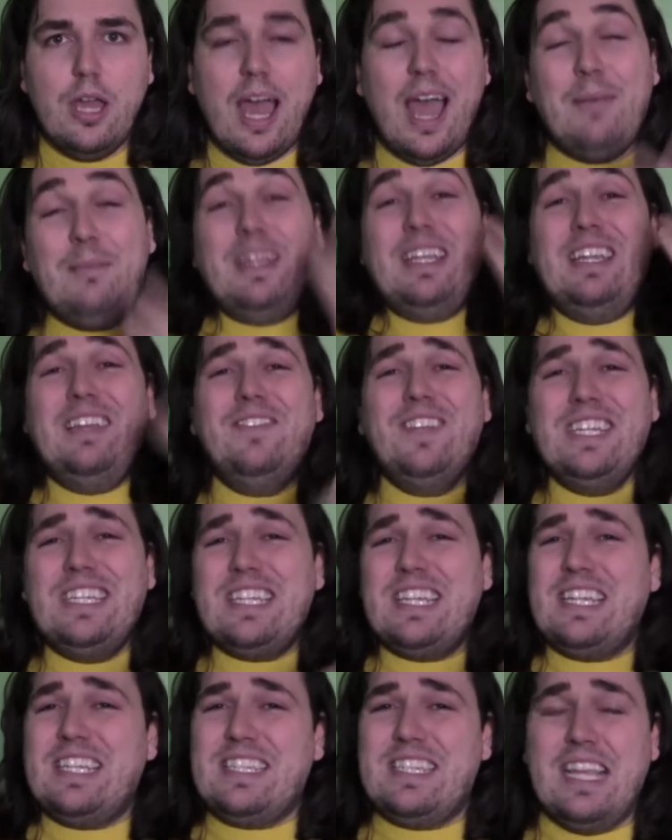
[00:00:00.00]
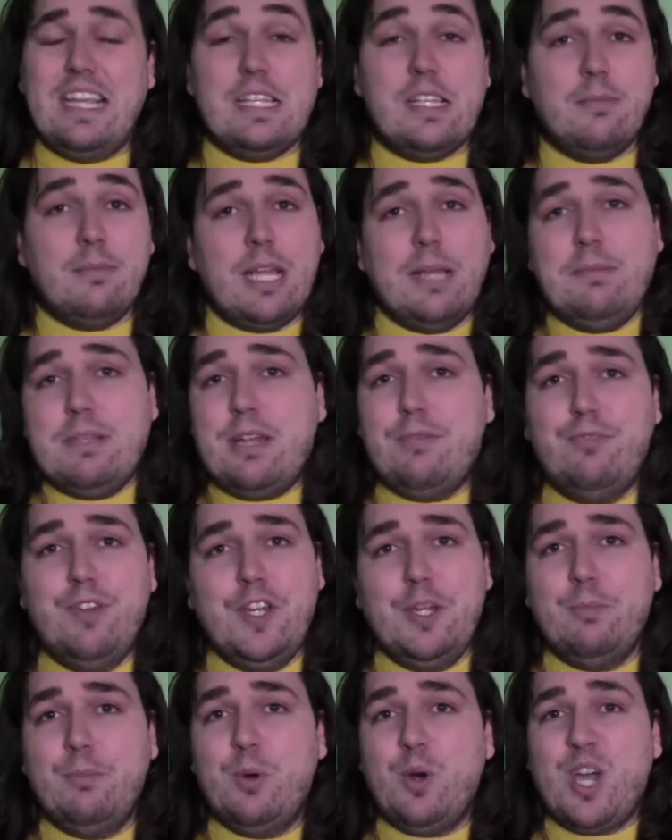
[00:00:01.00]
I mean, even to this day, sometimes I
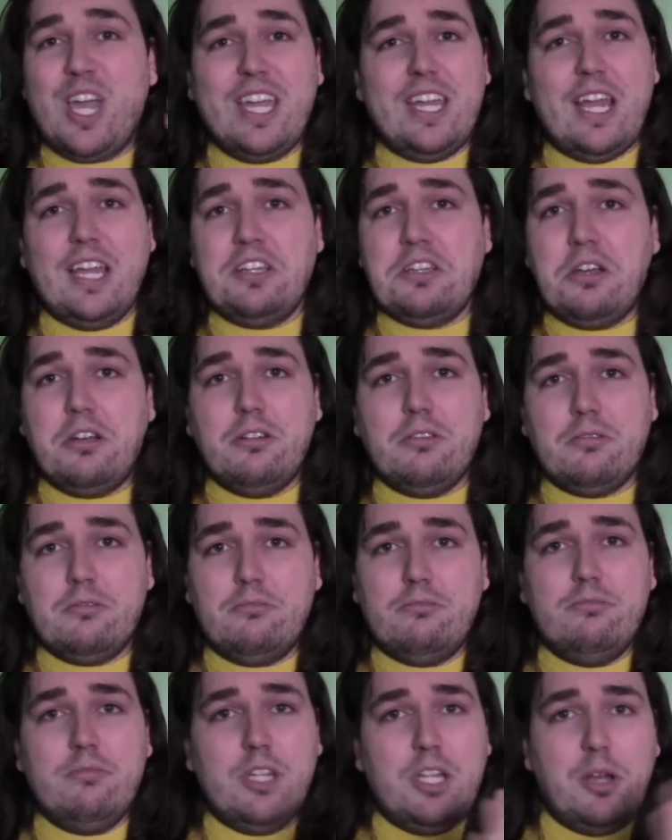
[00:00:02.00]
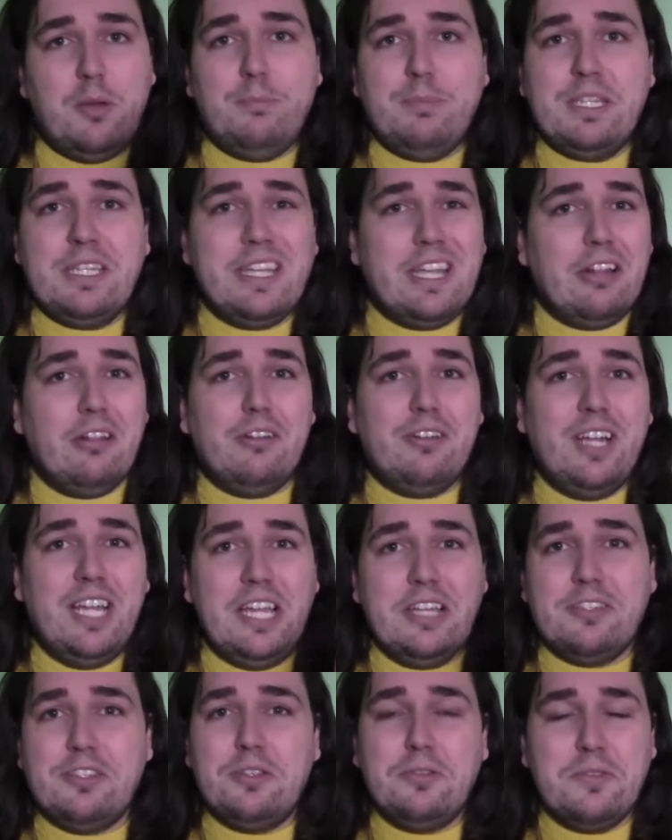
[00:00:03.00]
read a book and I don't, you know,
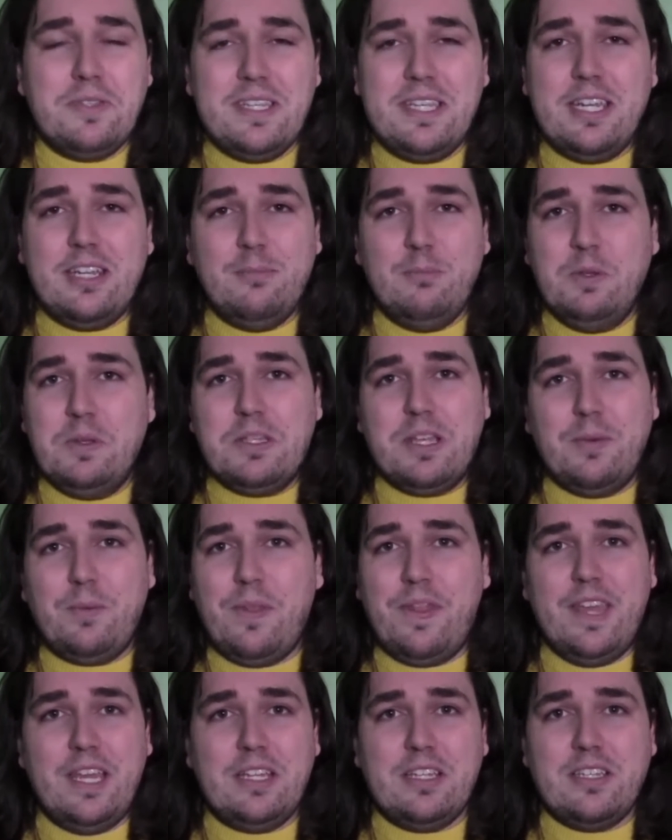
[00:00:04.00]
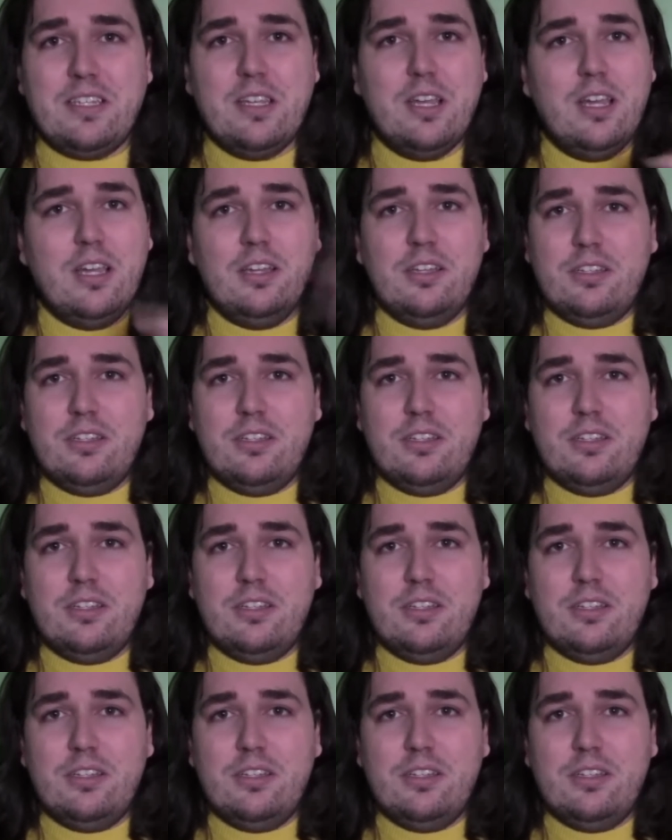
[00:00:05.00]
particularly associate music with it.